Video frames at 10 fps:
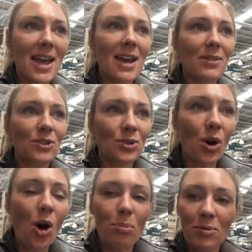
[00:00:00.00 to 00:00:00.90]
at the
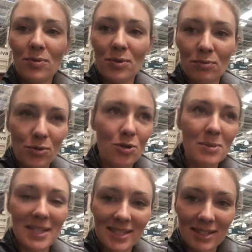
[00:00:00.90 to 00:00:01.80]
top of the room
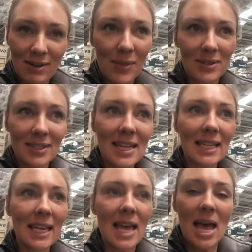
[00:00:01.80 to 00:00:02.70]
in this around the
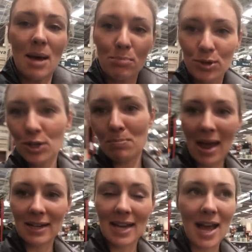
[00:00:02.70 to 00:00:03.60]
ceiling and push it
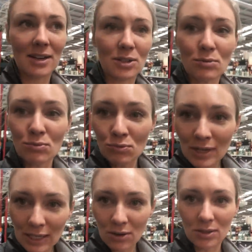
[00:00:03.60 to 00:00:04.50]
back down. It's a
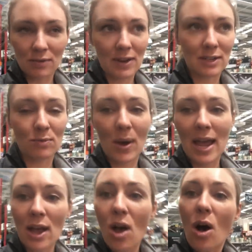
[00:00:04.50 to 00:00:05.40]
really cost-effective
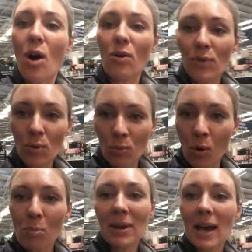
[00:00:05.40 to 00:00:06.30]
way of
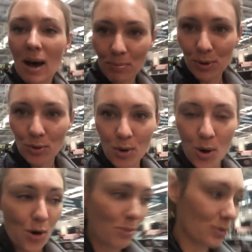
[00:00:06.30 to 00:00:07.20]
warming up your
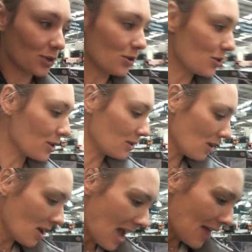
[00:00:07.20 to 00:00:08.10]
home. So you can,
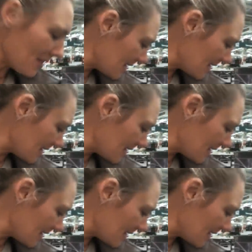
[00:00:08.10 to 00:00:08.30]
and